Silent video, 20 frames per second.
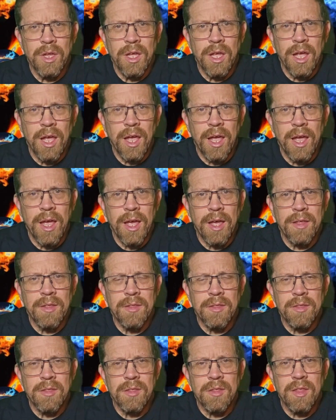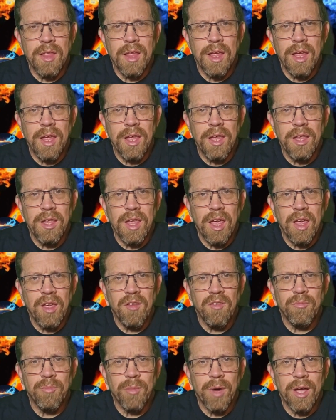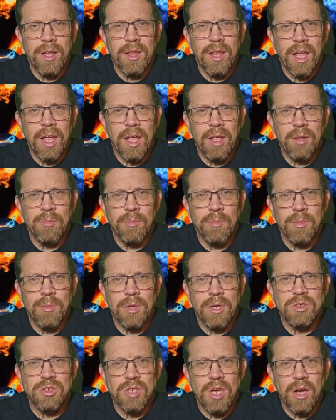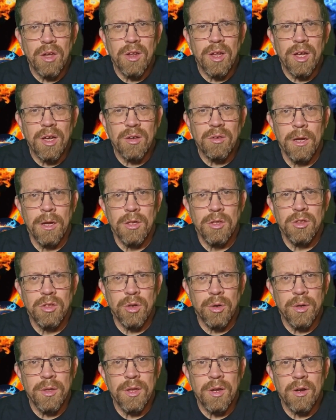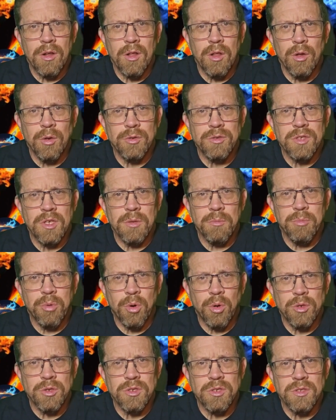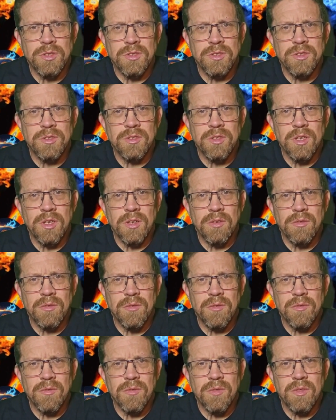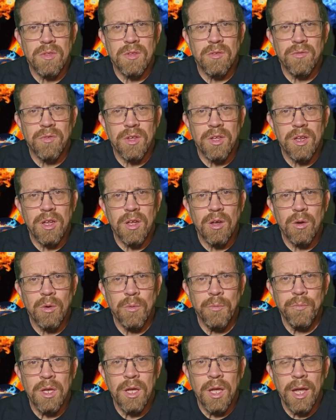and they gave my name a shout out during their closing portions of the video.